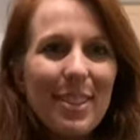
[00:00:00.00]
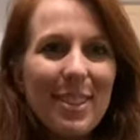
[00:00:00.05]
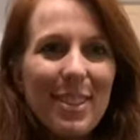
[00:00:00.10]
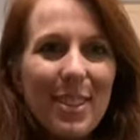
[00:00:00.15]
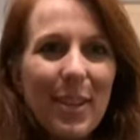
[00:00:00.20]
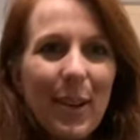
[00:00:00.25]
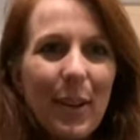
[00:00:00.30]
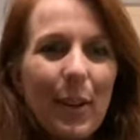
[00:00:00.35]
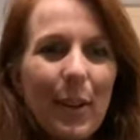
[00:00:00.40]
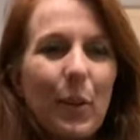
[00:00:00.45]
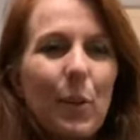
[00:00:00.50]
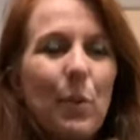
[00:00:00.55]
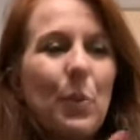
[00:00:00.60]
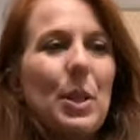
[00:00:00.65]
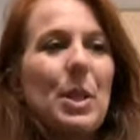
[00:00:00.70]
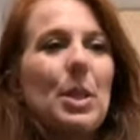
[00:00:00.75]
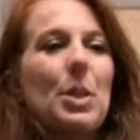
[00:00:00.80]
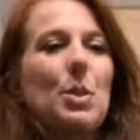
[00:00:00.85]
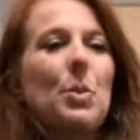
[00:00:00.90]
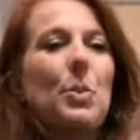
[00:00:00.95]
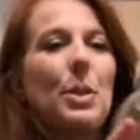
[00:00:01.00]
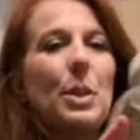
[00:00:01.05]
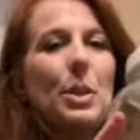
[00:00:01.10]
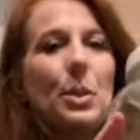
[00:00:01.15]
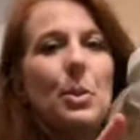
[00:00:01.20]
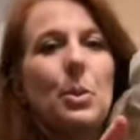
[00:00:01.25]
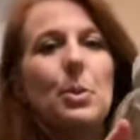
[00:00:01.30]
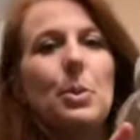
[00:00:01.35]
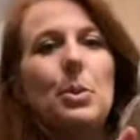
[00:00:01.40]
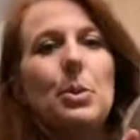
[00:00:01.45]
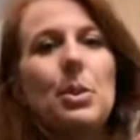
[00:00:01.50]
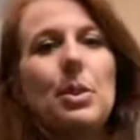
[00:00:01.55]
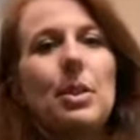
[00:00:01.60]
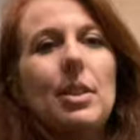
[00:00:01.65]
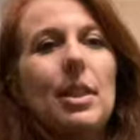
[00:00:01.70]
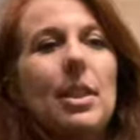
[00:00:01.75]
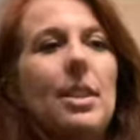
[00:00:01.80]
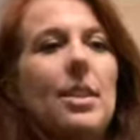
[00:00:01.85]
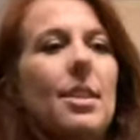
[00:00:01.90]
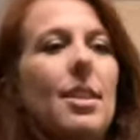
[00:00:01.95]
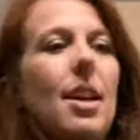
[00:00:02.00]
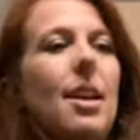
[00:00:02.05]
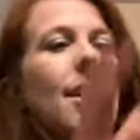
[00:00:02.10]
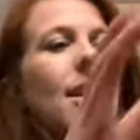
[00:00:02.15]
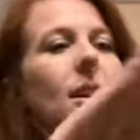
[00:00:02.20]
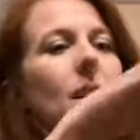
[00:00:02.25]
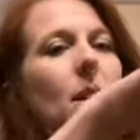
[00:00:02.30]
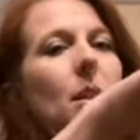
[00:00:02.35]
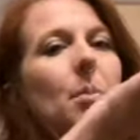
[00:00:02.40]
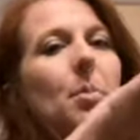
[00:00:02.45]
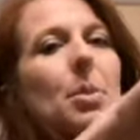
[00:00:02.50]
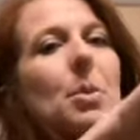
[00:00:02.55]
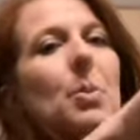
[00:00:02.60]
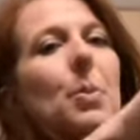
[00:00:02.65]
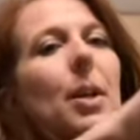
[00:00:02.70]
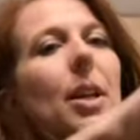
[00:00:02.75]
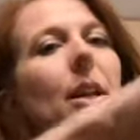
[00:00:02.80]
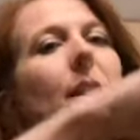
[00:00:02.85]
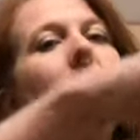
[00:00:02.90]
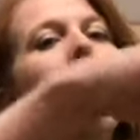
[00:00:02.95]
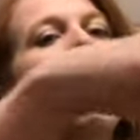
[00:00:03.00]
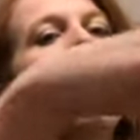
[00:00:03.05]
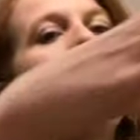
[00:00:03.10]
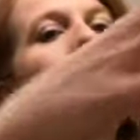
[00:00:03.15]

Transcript: So what is really cool is that it comes with